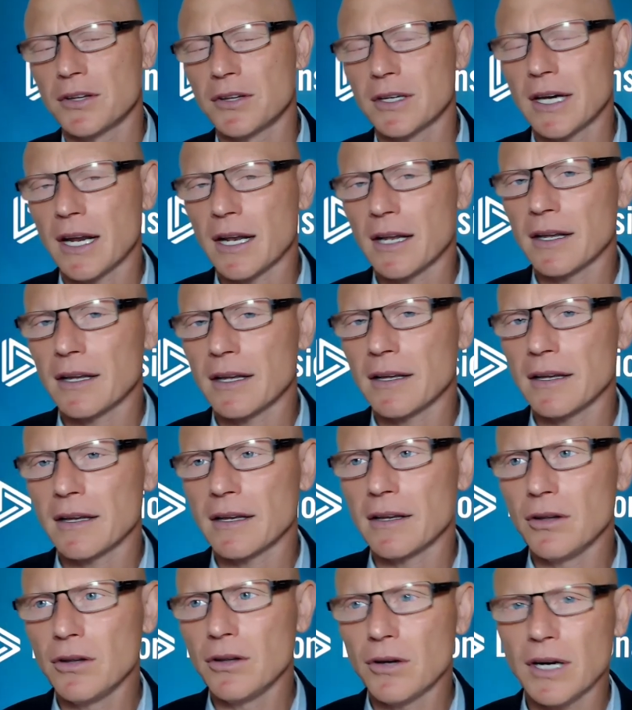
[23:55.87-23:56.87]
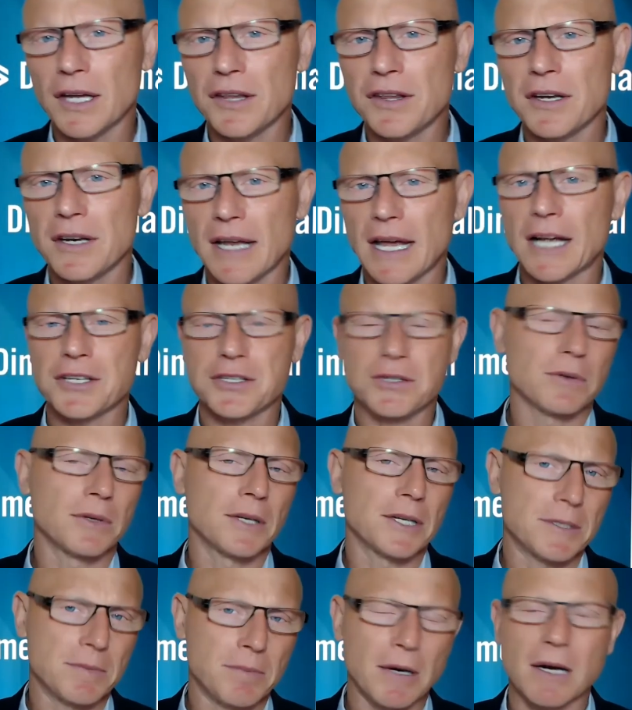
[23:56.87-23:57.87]
kind of look at the natural
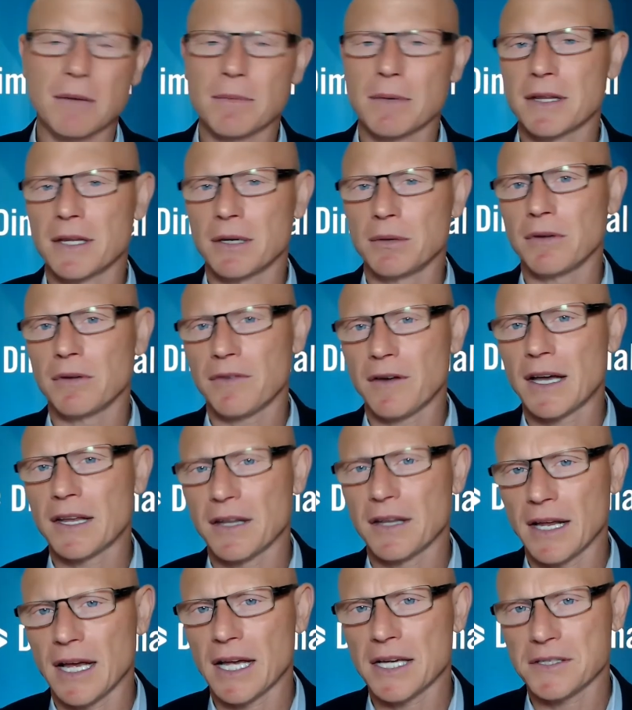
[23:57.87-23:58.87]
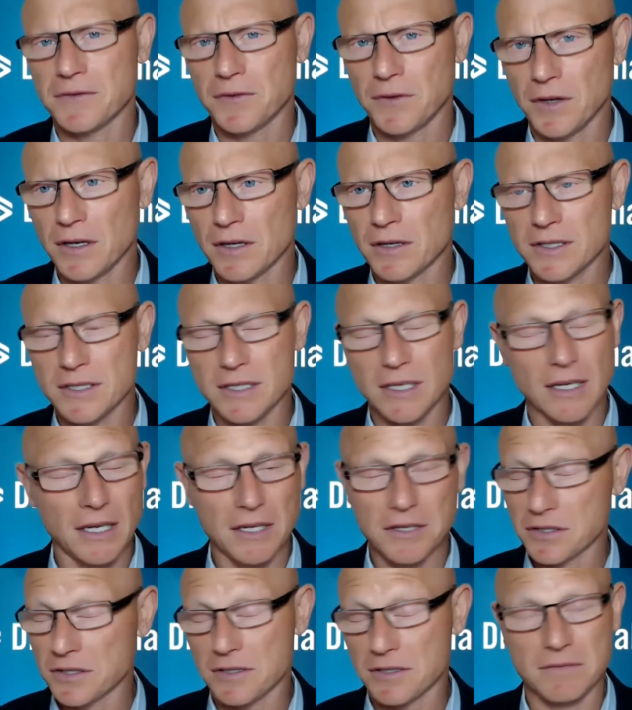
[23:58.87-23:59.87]
experiment that we've had the last few years
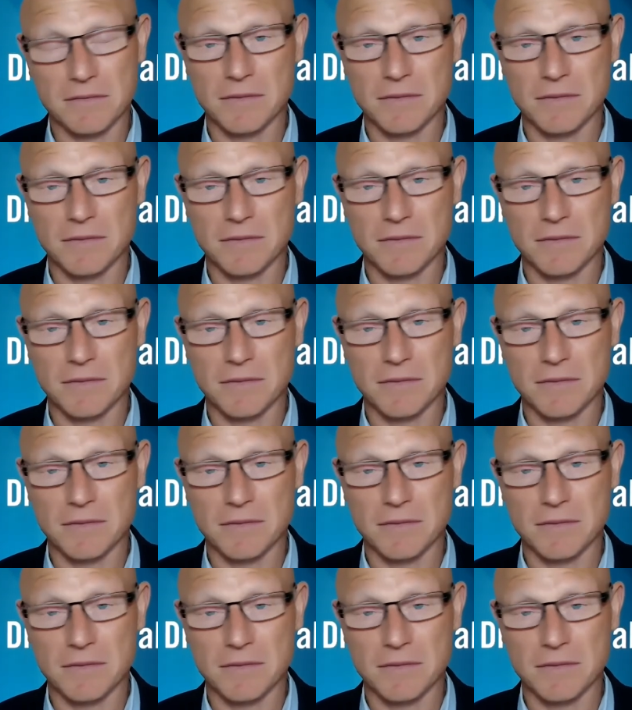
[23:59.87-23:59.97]
and just,